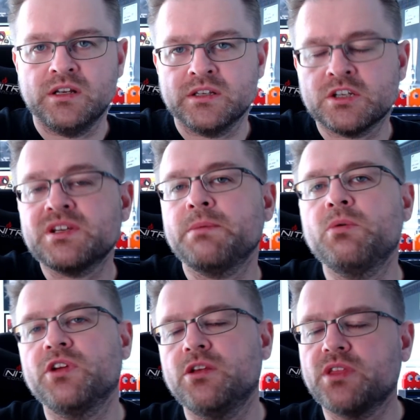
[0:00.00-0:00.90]
So, tell me what
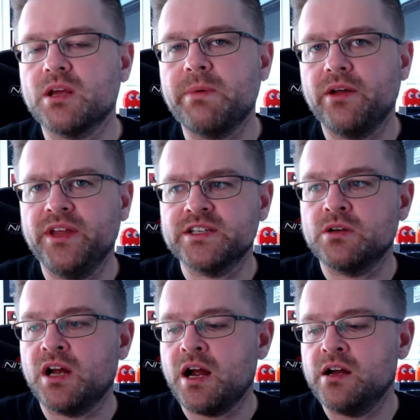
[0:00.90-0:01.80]
you think about this.
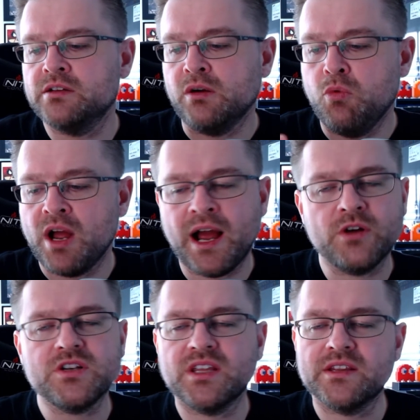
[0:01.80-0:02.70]
Uh, how do
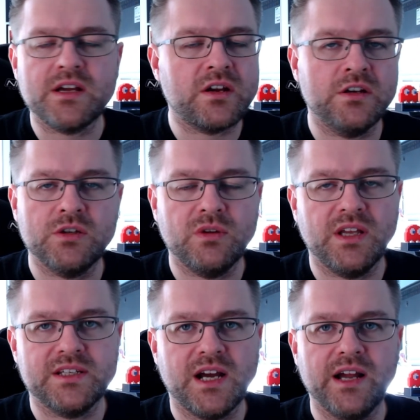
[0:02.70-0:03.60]
you think they're going to do the
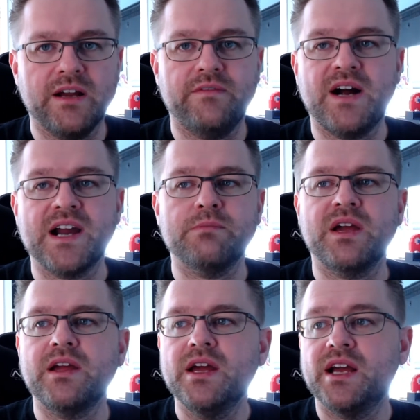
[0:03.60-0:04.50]
entire anime?
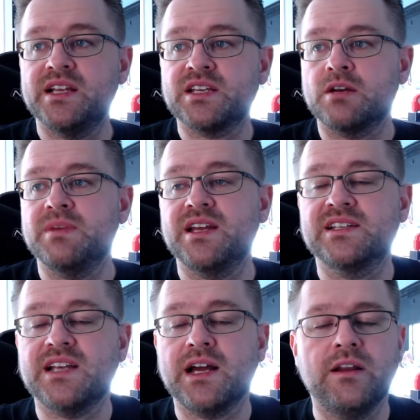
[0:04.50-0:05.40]
Is it going to be
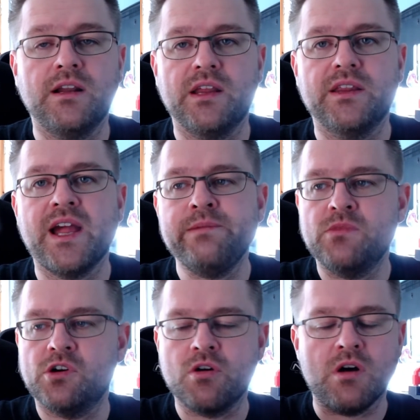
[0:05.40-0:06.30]
exactly like the game,
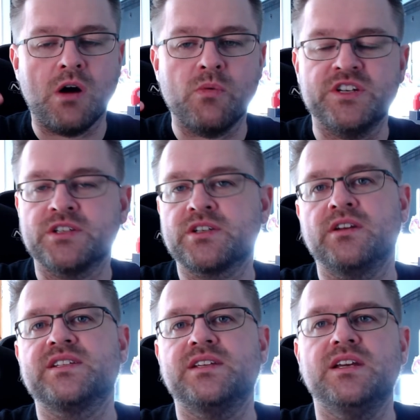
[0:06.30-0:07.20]
or are we just going to
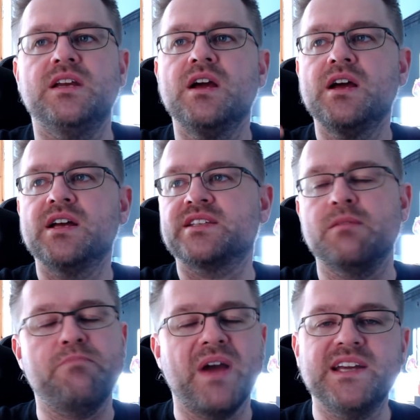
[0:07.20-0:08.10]
see, say,
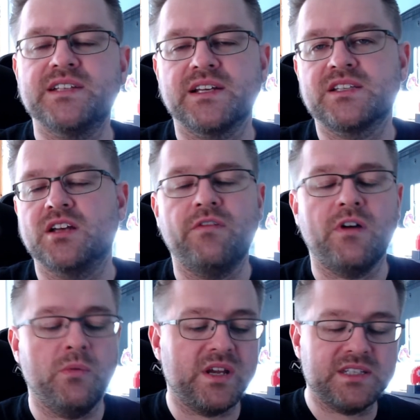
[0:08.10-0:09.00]
basic stuff? Are
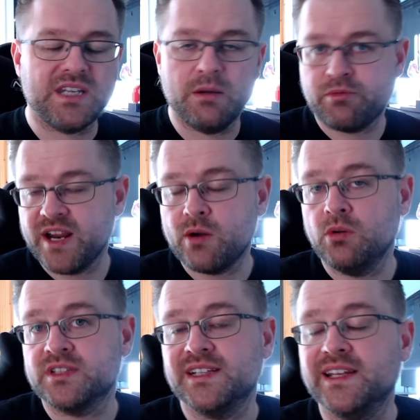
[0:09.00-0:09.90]
we going to see a prequel
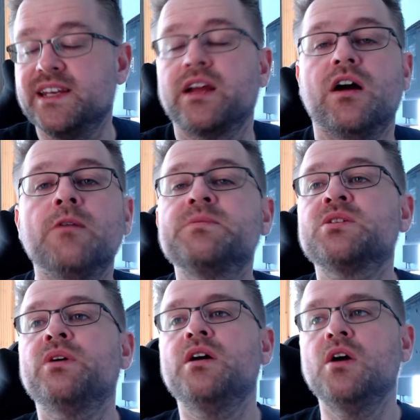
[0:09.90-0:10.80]
to leading up to
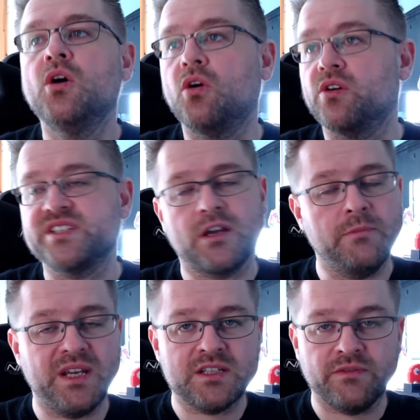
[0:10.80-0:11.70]
it, or is it going to be
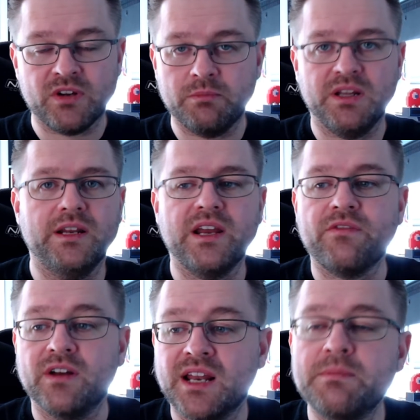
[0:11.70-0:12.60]
something completely
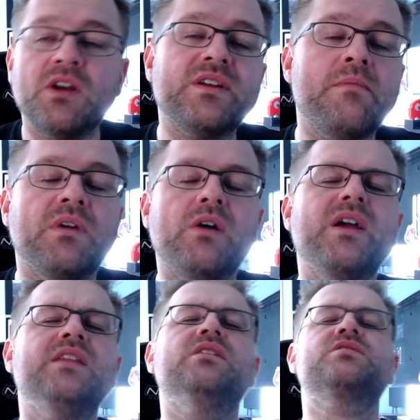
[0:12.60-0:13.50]
different? Let me know down below
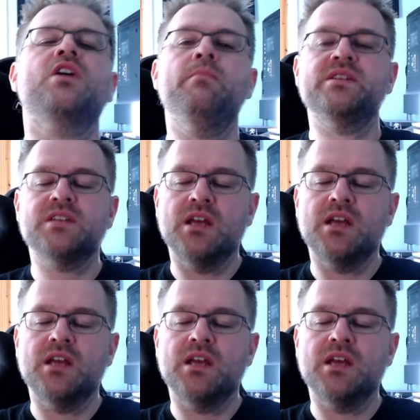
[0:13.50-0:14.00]
in those comments.